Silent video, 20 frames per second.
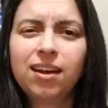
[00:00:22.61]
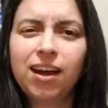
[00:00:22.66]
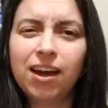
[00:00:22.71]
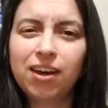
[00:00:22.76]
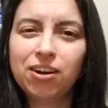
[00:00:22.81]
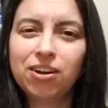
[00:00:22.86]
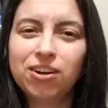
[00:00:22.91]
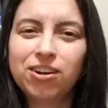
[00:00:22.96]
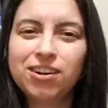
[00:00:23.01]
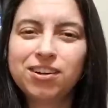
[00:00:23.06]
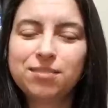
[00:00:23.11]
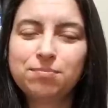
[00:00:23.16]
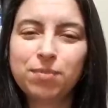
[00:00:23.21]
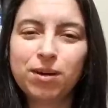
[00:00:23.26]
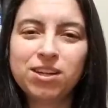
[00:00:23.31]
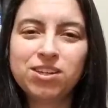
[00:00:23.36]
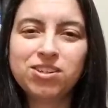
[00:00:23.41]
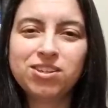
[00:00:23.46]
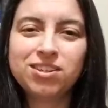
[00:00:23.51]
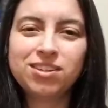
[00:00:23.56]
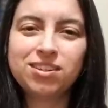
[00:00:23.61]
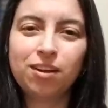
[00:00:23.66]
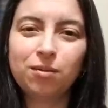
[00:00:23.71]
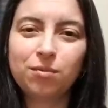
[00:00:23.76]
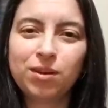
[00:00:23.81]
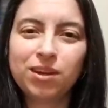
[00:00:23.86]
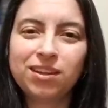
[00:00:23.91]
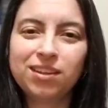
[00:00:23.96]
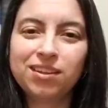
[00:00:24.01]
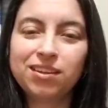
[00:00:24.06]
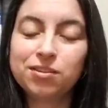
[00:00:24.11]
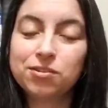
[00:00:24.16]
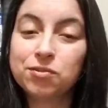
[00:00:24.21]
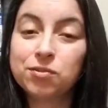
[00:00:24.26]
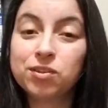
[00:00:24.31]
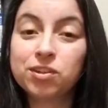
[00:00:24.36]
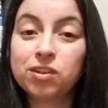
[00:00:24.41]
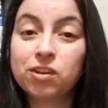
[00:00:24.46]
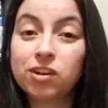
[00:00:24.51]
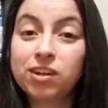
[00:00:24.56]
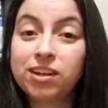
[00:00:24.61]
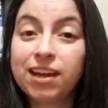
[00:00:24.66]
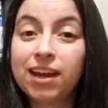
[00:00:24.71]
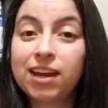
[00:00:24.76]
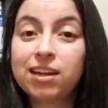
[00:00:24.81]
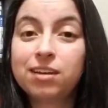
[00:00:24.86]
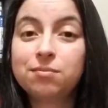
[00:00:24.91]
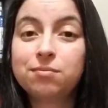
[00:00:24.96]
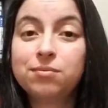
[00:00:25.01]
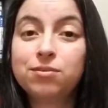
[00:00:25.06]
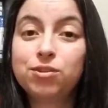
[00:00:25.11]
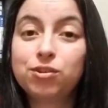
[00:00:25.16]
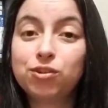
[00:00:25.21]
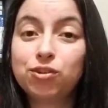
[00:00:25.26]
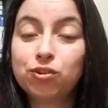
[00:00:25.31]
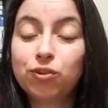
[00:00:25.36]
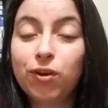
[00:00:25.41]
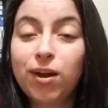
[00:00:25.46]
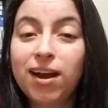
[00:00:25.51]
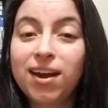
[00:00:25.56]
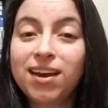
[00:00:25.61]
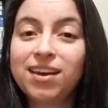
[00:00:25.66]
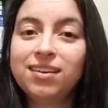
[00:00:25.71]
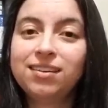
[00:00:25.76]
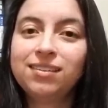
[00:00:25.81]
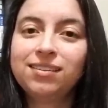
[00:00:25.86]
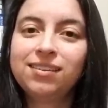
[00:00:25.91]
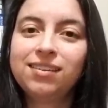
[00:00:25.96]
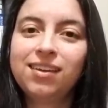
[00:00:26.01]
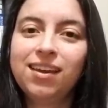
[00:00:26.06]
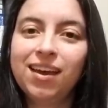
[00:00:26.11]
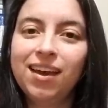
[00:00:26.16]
I heard Budget tell me that this was a good game to try it,